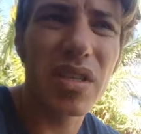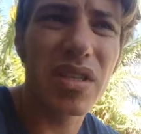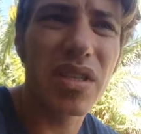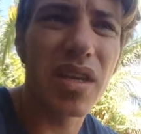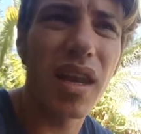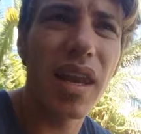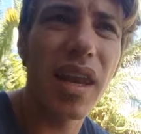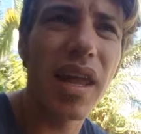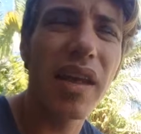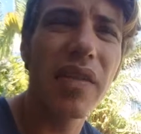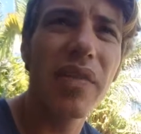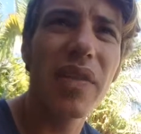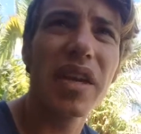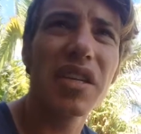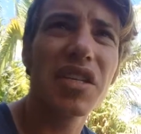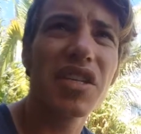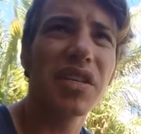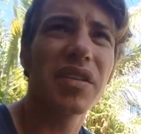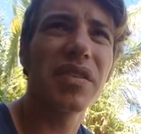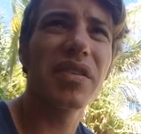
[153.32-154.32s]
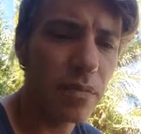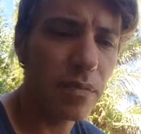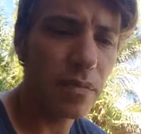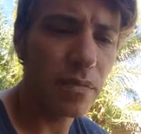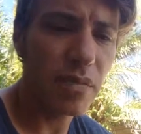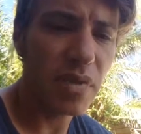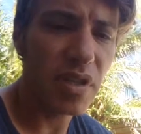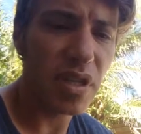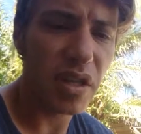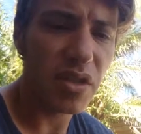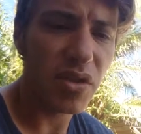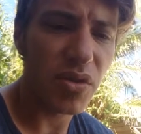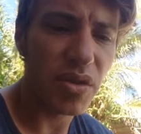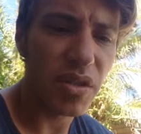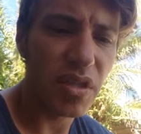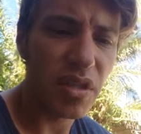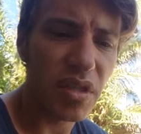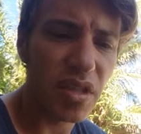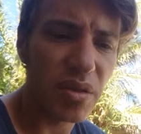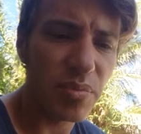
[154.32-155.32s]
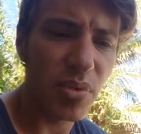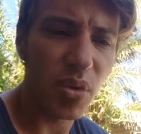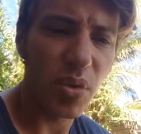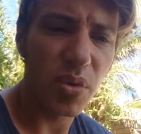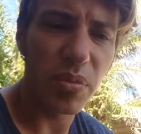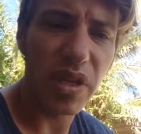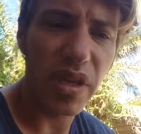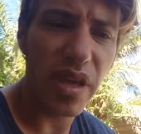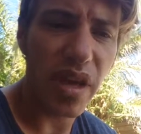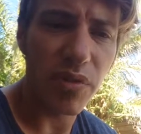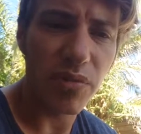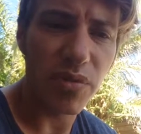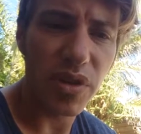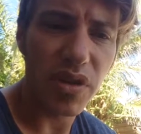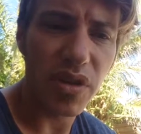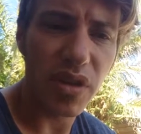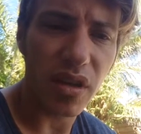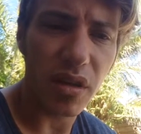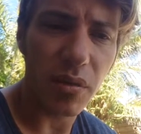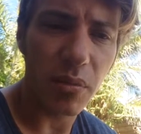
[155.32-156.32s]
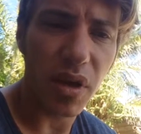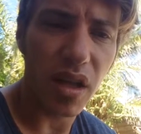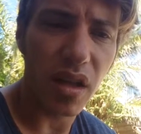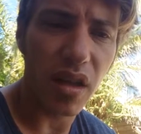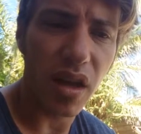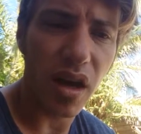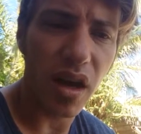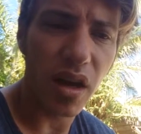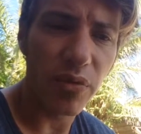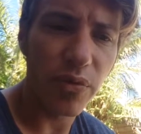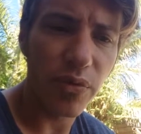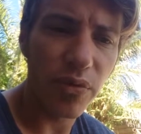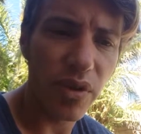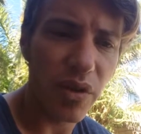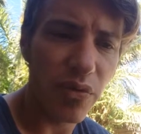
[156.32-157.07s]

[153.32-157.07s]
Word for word: once I land that shit, Psytrance has brought me everything in my life,